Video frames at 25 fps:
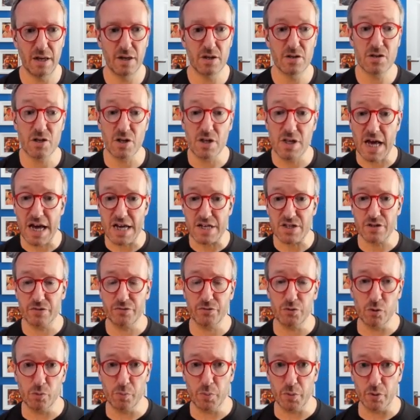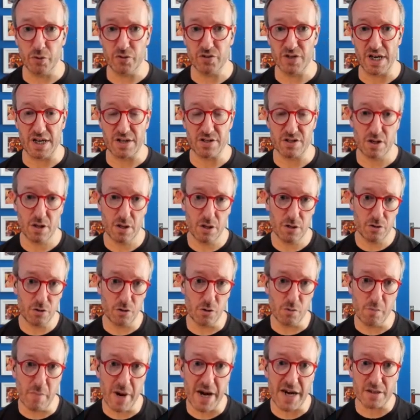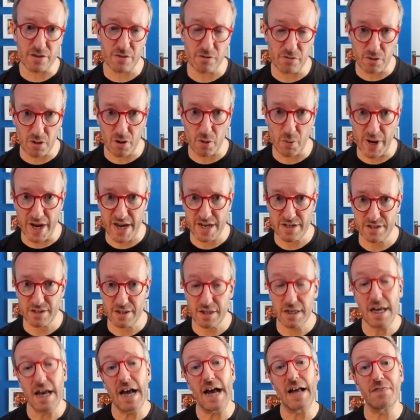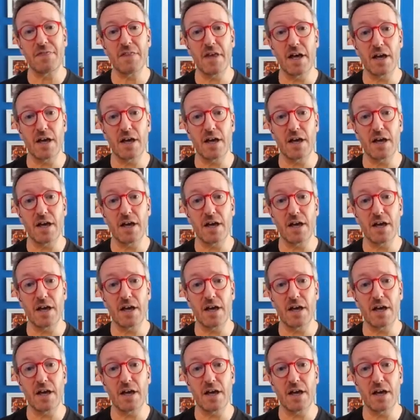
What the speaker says: So that's the full process. You make the request and